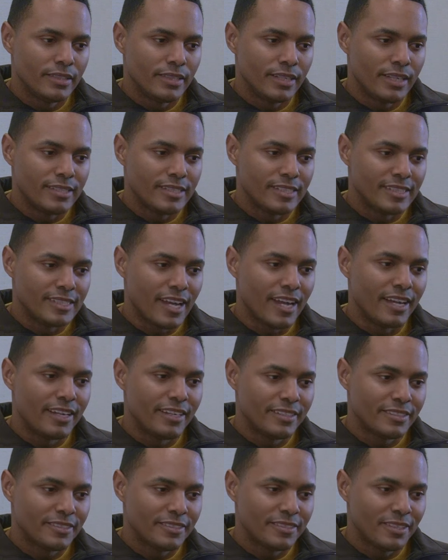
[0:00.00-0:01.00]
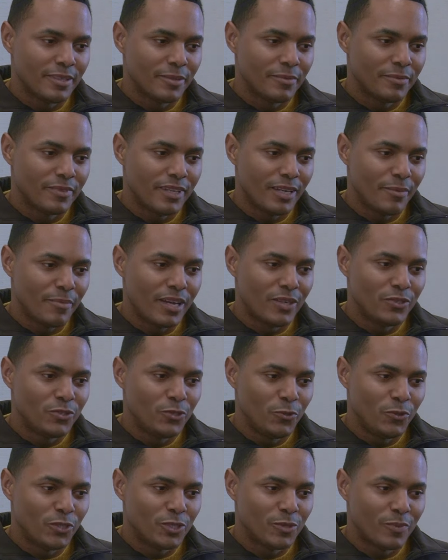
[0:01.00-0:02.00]
as a Zionist. I'm not
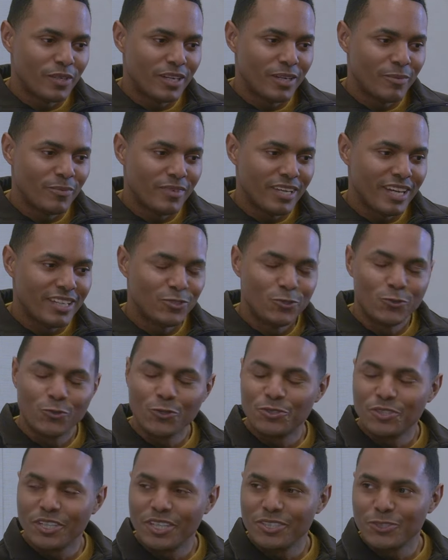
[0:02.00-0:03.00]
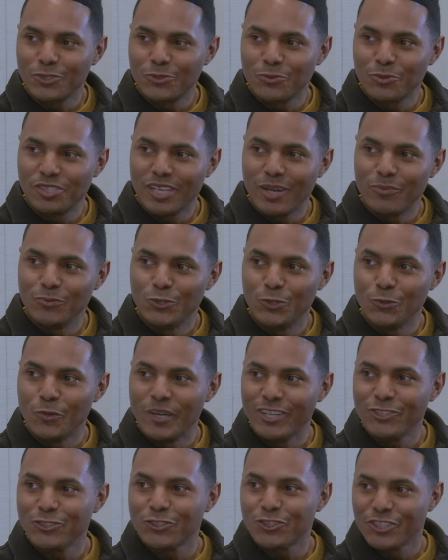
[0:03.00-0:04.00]
Jewish, but as George Santos would say, I'm
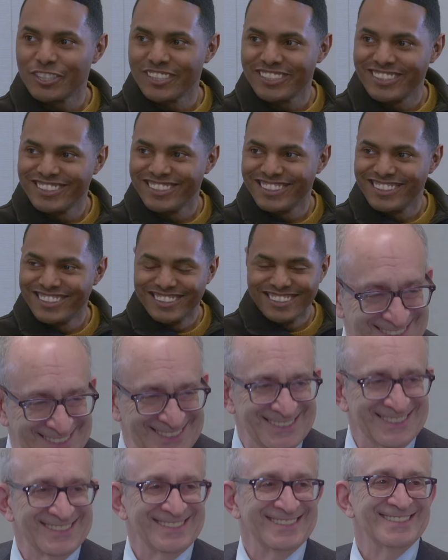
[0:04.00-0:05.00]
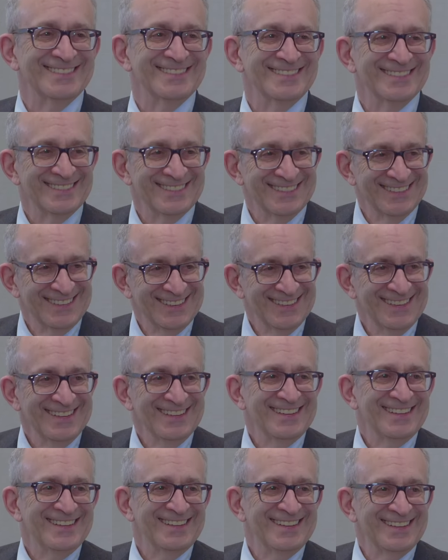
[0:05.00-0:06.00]
Jewish.
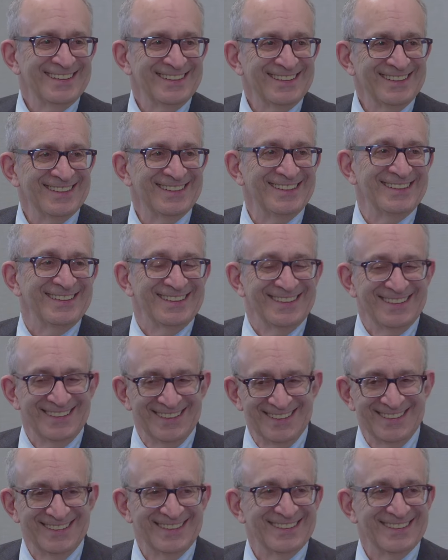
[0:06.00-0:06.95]
My running joke is after the